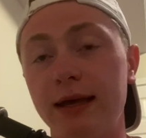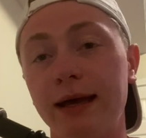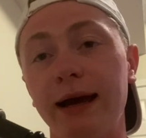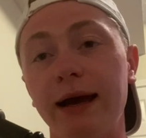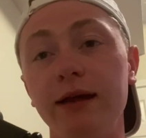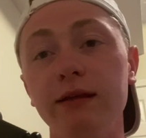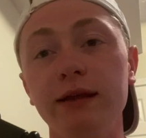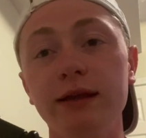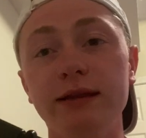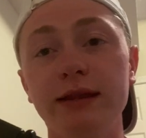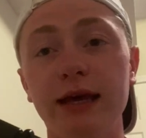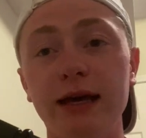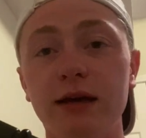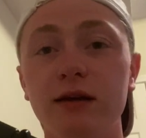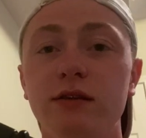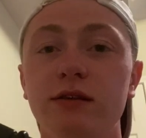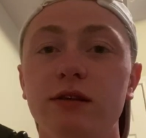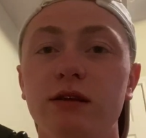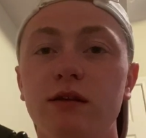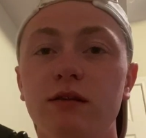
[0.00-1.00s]
I like that
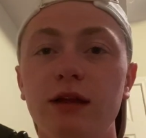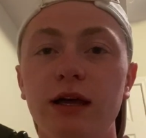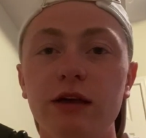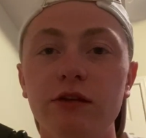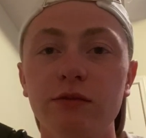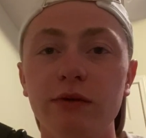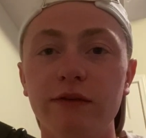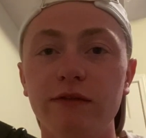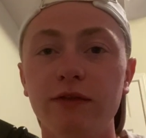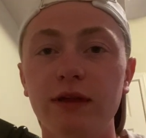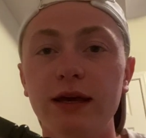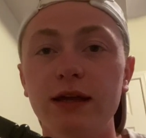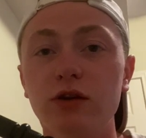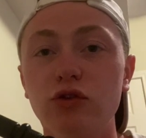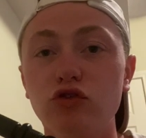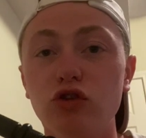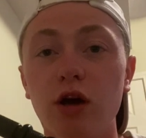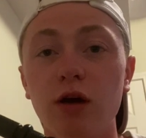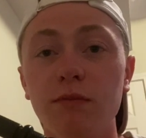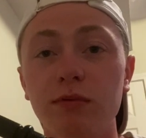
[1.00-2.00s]
because it allows my fly to
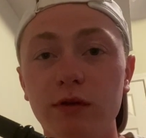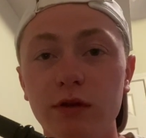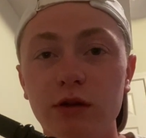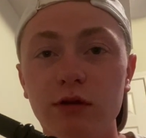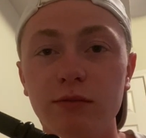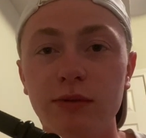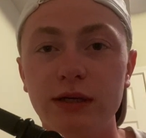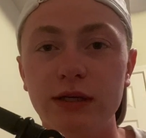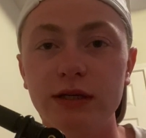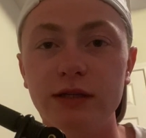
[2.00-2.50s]
drop a little bit